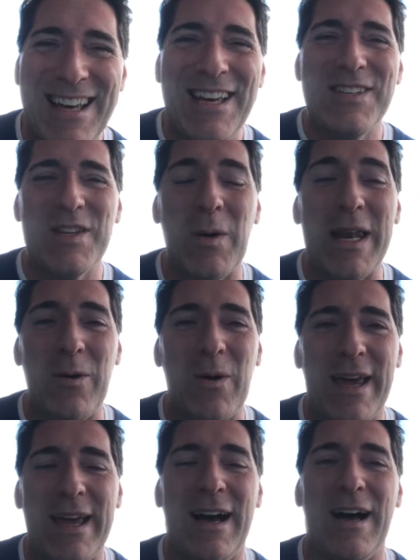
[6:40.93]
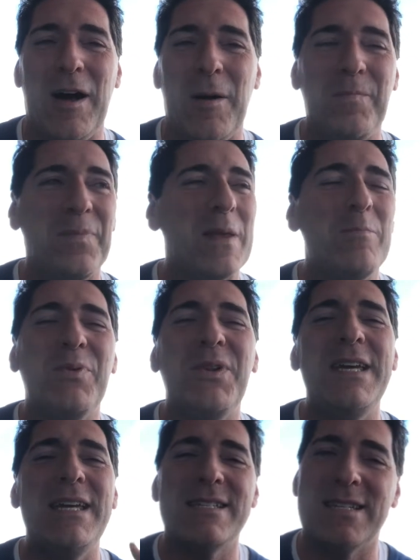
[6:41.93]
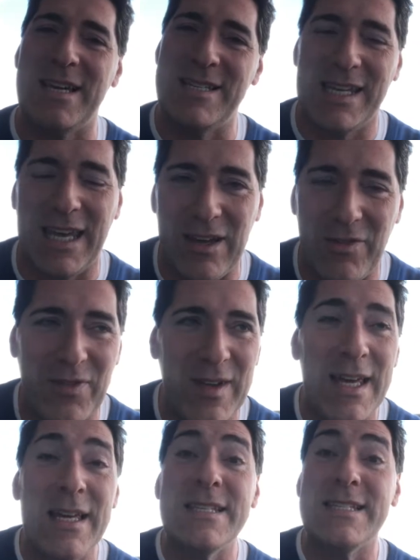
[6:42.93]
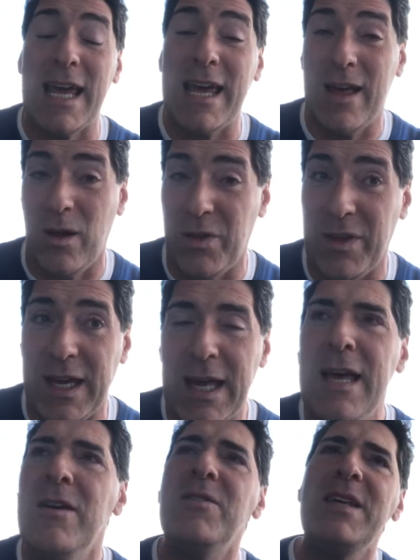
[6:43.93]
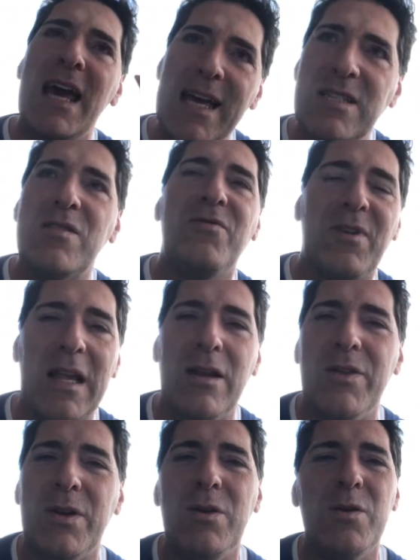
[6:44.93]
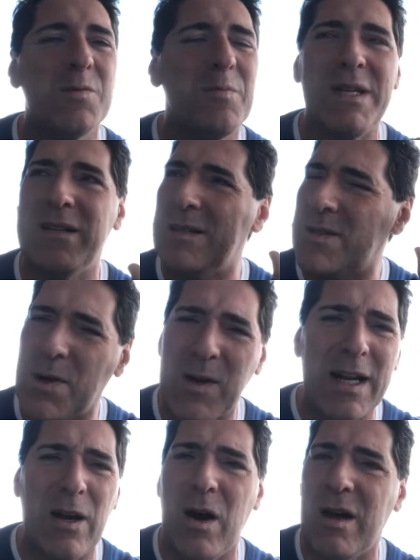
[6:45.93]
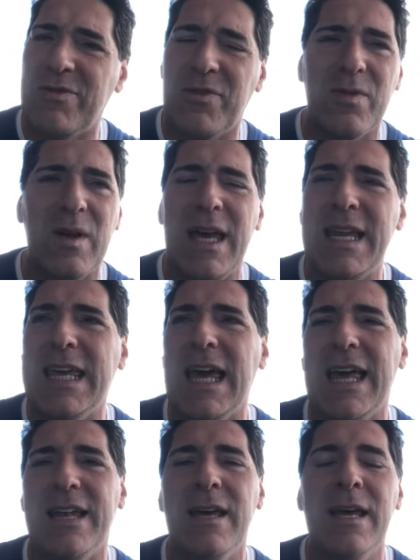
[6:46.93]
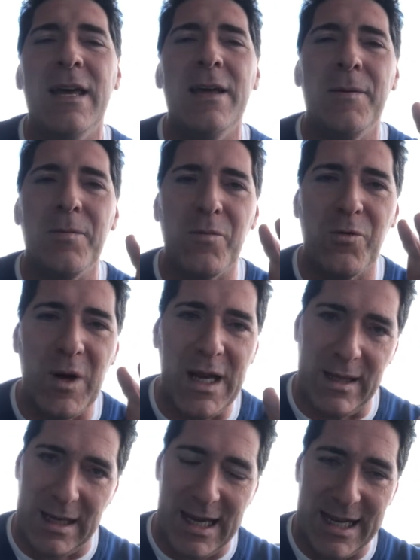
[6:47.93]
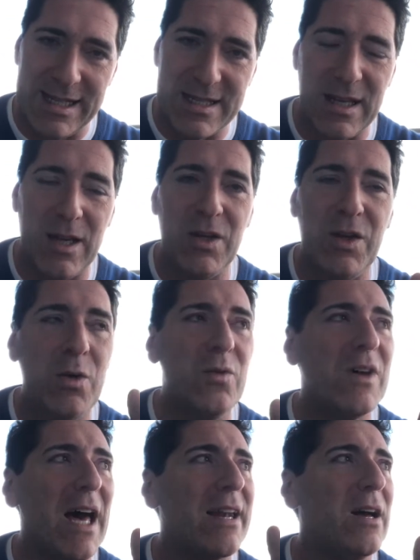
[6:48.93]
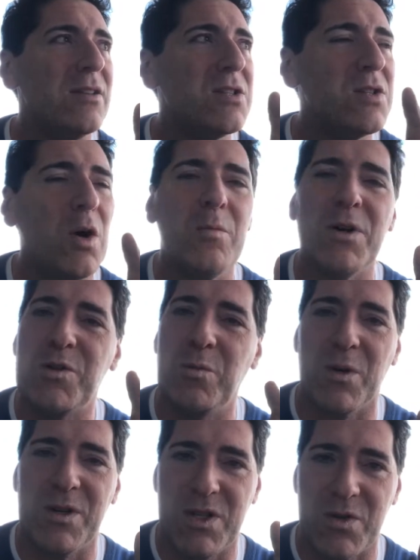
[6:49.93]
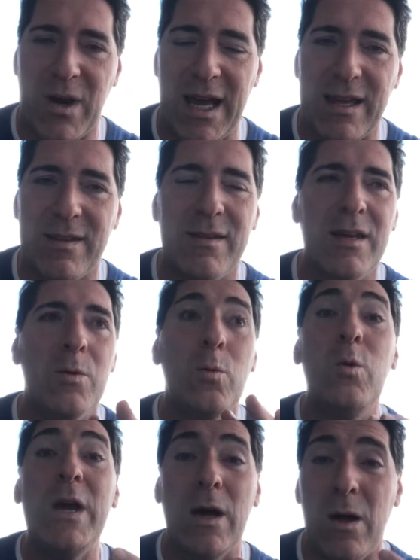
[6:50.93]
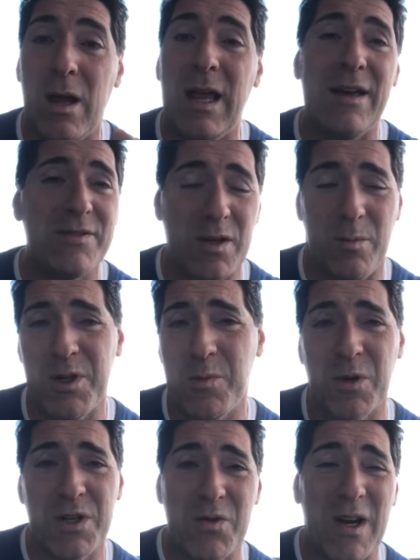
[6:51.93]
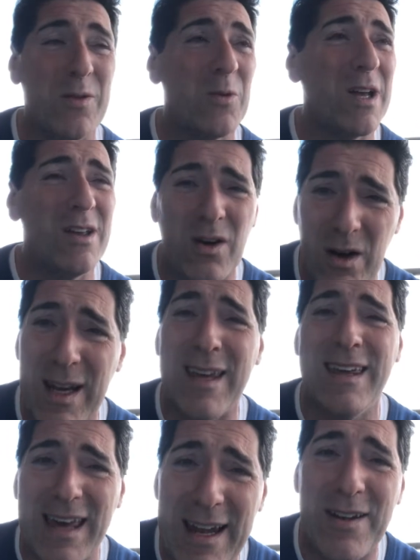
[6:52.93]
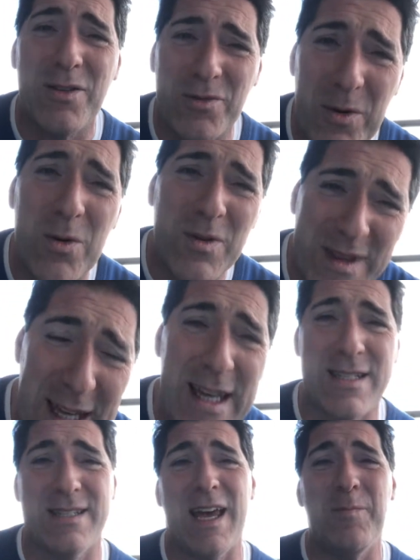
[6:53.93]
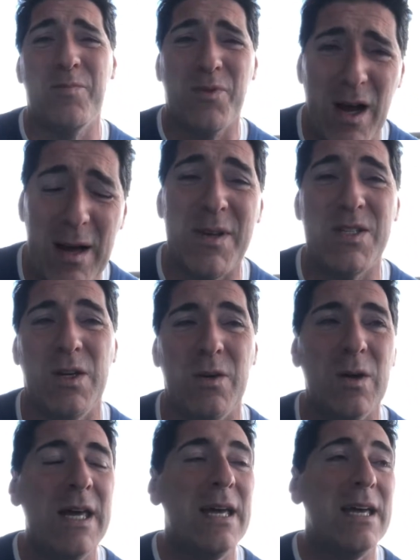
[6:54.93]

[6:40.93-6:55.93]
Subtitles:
So anyway, please stay safe, stay healthy. Yes, follow the news, but turn it off. And again, realize you've got so much more strength. We all have so much more strength. We're gonna get through this. I promise you.